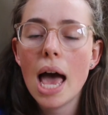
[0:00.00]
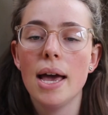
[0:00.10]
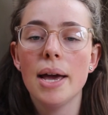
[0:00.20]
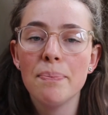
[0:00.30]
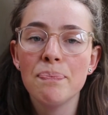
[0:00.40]

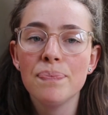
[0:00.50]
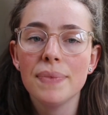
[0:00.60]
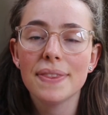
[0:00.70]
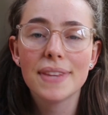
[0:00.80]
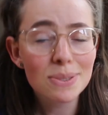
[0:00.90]

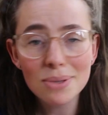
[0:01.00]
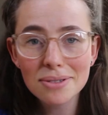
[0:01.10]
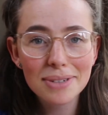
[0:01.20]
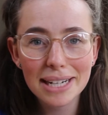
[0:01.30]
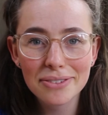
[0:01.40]
This was
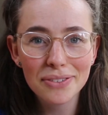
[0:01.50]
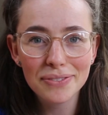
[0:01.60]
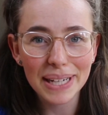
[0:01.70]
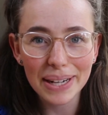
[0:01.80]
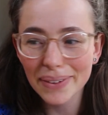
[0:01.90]
a really fun
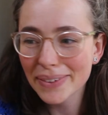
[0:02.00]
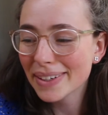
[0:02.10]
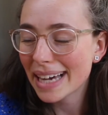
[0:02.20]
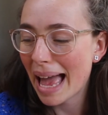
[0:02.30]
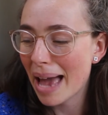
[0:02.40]
video.
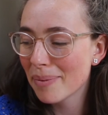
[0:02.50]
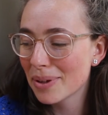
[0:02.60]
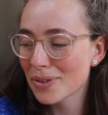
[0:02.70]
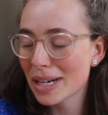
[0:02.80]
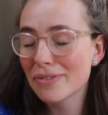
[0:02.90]

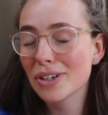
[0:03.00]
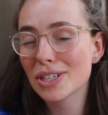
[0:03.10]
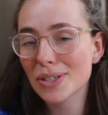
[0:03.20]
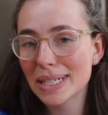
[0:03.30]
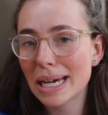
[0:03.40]
It's really fun
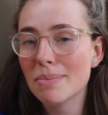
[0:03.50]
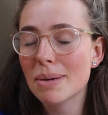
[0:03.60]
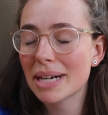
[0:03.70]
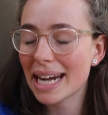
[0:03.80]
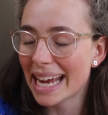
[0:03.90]
to go down
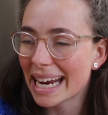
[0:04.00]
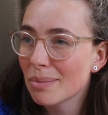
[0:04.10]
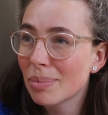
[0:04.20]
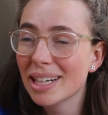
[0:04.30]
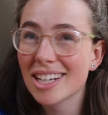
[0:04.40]
memory
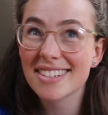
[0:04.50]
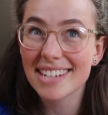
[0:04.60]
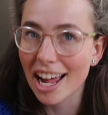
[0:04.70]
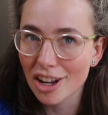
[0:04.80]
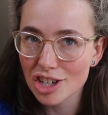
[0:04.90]
lane, bit of
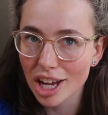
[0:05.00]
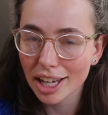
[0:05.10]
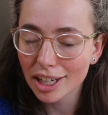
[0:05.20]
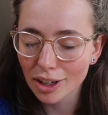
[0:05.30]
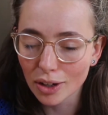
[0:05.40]

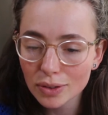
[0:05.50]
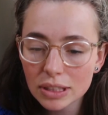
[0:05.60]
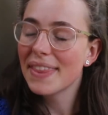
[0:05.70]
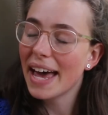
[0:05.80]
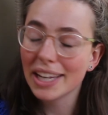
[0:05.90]
nostalgia, you know.
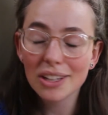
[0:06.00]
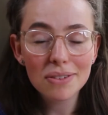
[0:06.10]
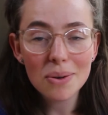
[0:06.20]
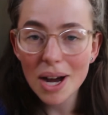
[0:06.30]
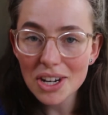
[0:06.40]
Thank you
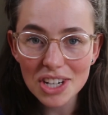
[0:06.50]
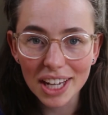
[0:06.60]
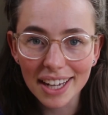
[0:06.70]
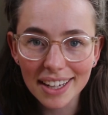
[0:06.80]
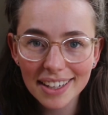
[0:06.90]
for
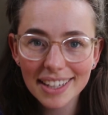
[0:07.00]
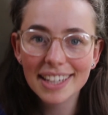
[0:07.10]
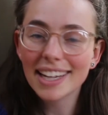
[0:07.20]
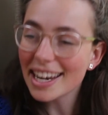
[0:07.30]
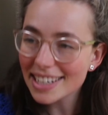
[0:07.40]
watching
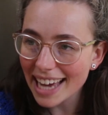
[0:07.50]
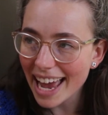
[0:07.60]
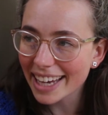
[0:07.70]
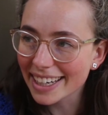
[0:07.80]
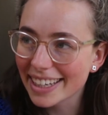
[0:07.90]
yet
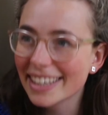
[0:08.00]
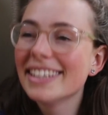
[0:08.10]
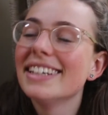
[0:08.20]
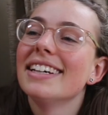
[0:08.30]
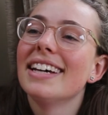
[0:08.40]
again.
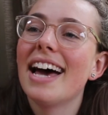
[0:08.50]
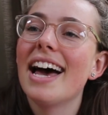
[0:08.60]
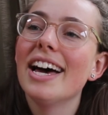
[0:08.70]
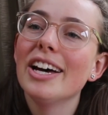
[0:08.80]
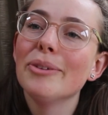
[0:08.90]

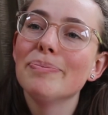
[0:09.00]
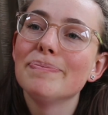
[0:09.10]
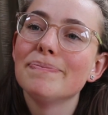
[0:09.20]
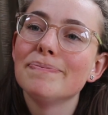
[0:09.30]
Bye.